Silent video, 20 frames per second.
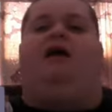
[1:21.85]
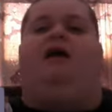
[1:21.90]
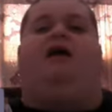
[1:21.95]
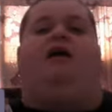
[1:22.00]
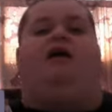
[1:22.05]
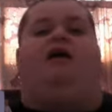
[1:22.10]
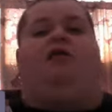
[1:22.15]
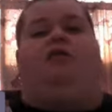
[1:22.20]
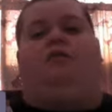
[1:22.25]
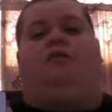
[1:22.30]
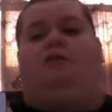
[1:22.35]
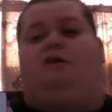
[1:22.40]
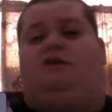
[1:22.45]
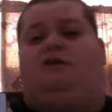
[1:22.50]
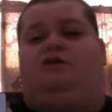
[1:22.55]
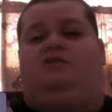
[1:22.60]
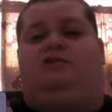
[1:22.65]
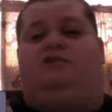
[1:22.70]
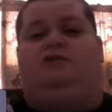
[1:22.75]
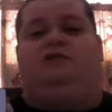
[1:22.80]
I don't really
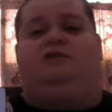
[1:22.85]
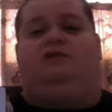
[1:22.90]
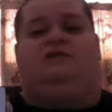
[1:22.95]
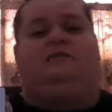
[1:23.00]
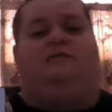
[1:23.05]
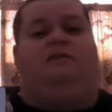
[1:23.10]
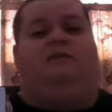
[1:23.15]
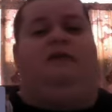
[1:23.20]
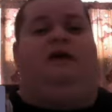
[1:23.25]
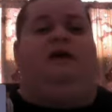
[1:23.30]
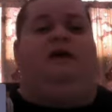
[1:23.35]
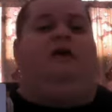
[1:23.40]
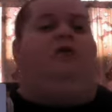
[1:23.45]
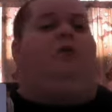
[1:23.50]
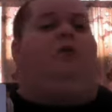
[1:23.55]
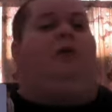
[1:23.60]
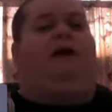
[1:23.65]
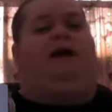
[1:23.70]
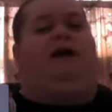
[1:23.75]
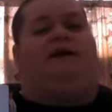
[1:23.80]
trust them.
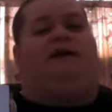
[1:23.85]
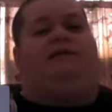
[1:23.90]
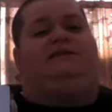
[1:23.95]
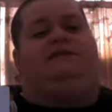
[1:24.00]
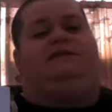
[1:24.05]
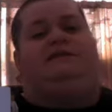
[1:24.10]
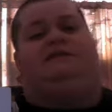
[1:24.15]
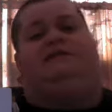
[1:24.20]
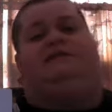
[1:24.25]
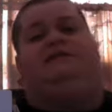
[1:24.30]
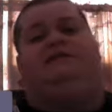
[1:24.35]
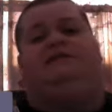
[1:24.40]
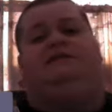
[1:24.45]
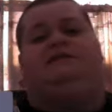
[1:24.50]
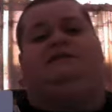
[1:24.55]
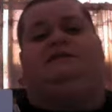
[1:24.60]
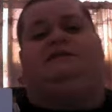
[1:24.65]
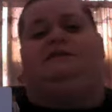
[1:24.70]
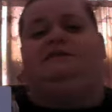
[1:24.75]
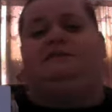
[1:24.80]
When I see like
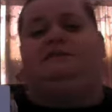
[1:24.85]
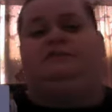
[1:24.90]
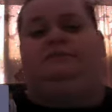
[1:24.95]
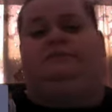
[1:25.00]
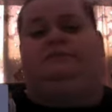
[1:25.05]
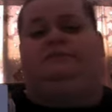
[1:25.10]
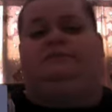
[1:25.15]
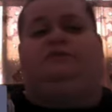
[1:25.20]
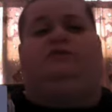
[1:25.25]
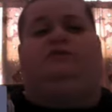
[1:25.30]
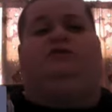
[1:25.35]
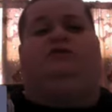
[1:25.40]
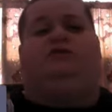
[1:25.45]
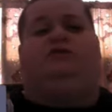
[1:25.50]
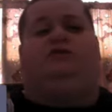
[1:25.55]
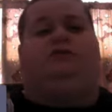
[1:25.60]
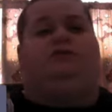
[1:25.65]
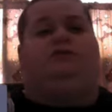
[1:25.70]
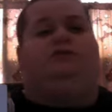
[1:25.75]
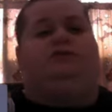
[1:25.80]
these new
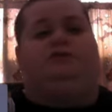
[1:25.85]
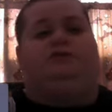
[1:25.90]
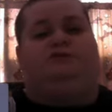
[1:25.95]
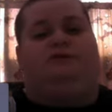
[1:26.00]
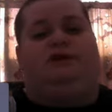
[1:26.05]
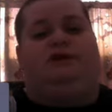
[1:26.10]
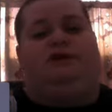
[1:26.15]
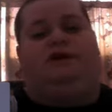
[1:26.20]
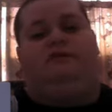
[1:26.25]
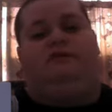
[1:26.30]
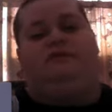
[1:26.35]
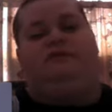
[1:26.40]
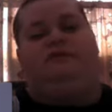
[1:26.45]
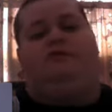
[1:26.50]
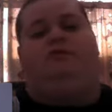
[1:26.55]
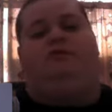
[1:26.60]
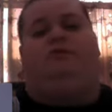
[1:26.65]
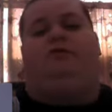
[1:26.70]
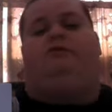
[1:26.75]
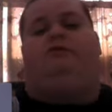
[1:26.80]
usernames or
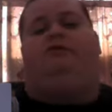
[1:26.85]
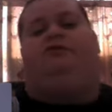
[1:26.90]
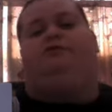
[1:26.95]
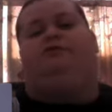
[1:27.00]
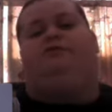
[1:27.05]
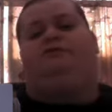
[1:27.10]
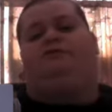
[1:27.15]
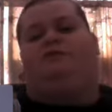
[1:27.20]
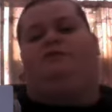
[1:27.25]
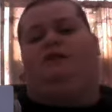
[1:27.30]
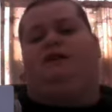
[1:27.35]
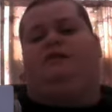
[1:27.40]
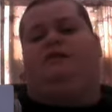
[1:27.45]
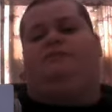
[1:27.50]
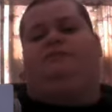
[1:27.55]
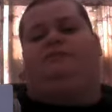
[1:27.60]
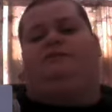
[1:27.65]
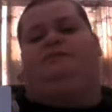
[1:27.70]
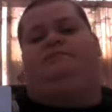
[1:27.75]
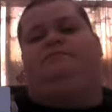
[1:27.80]
weird
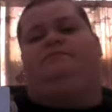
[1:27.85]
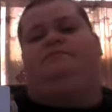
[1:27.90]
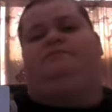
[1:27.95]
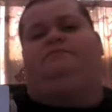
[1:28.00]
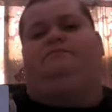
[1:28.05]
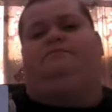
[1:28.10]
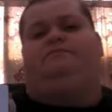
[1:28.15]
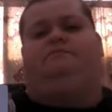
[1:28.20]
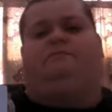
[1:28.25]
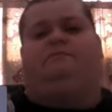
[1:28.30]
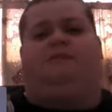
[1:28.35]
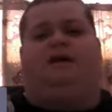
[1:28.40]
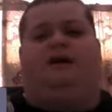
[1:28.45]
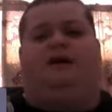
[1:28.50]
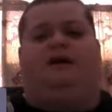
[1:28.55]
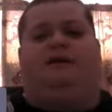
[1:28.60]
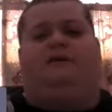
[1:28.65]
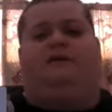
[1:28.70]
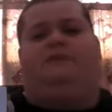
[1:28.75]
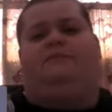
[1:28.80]
usernames. I'm
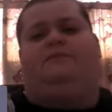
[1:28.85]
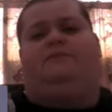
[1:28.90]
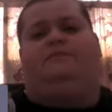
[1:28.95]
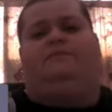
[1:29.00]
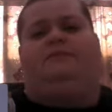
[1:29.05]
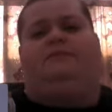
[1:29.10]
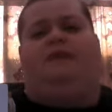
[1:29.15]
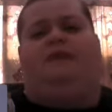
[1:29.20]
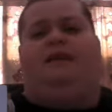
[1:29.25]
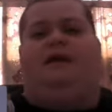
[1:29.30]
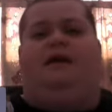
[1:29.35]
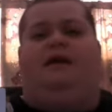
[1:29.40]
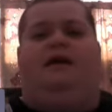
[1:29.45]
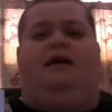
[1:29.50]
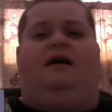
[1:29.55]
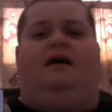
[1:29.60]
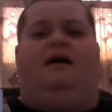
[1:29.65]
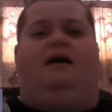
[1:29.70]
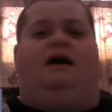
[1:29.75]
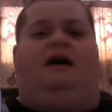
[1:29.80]
like,
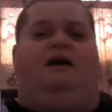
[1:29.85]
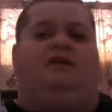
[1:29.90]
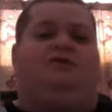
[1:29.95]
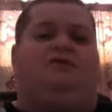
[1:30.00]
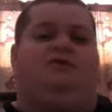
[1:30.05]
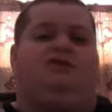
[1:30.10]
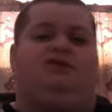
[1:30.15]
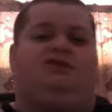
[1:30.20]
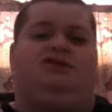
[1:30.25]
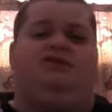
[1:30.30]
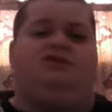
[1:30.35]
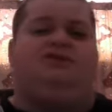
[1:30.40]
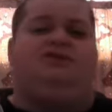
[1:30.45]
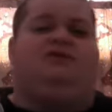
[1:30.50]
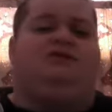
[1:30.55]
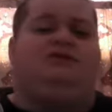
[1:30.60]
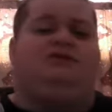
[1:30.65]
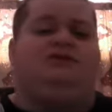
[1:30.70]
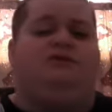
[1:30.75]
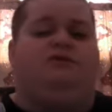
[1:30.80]
I usually just
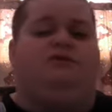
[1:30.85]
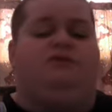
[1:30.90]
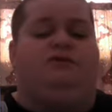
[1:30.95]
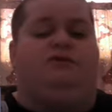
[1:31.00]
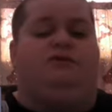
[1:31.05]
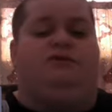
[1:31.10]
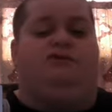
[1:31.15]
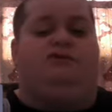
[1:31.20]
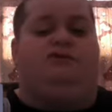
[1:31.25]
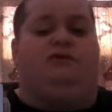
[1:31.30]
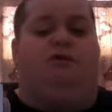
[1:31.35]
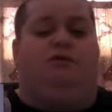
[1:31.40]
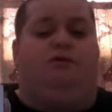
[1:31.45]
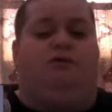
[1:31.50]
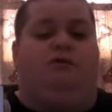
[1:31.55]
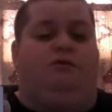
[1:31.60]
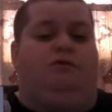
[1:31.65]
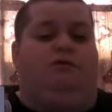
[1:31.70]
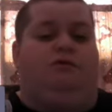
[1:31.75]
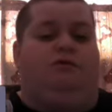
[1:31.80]
assume they're a
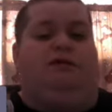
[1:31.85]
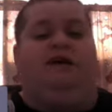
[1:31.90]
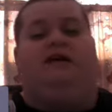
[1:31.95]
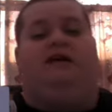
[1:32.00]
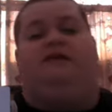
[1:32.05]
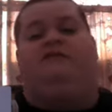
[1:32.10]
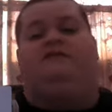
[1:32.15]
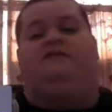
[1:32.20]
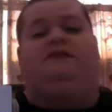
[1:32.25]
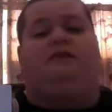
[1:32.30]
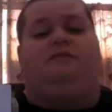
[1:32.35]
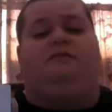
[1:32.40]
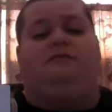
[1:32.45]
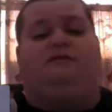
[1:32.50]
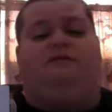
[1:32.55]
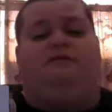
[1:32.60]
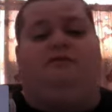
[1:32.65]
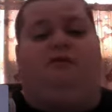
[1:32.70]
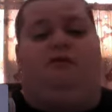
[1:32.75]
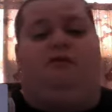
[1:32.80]
troll. Like I've said
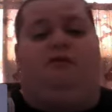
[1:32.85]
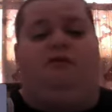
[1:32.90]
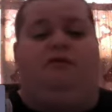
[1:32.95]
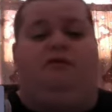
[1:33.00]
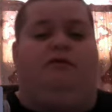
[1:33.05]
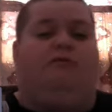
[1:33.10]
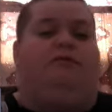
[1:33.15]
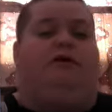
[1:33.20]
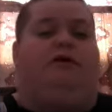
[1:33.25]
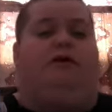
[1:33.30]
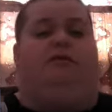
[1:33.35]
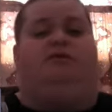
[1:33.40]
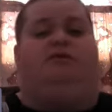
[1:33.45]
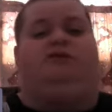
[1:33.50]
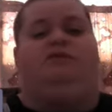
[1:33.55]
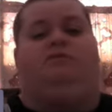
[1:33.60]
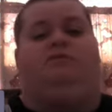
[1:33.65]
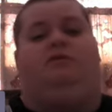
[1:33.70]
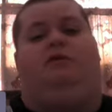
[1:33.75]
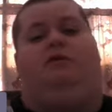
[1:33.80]
before, they're blowing
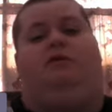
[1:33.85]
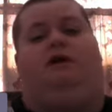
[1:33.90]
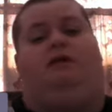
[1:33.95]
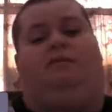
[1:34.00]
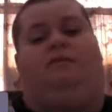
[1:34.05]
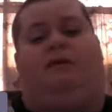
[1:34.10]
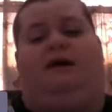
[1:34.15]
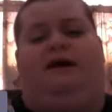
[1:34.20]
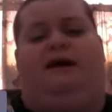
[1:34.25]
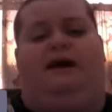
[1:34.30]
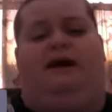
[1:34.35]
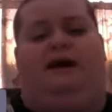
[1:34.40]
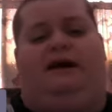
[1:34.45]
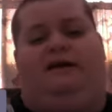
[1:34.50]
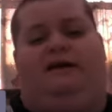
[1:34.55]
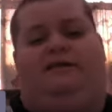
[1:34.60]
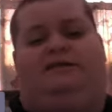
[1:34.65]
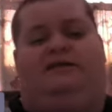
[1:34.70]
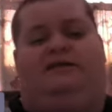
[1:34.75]
smoke up my ass